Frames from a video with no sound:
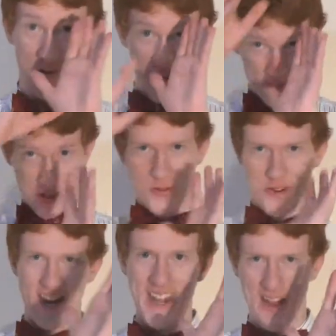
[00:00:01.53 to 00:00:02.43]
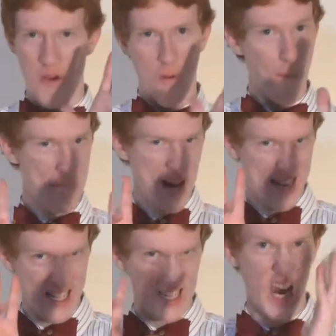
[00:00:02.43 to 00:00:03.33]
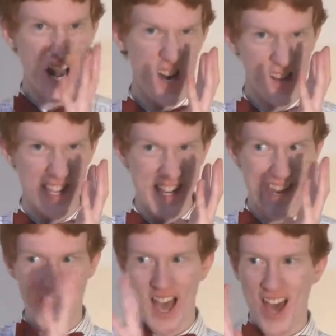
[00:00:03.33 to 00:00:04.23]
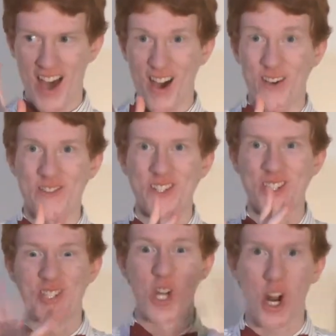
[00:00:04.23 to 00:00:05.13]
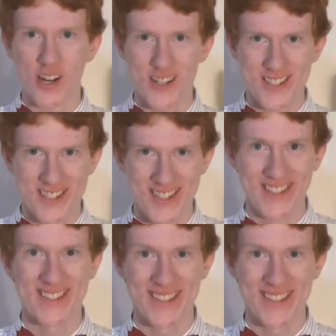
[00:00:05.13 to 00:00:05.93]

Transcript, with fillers: We have a tornado made entirely of sharks.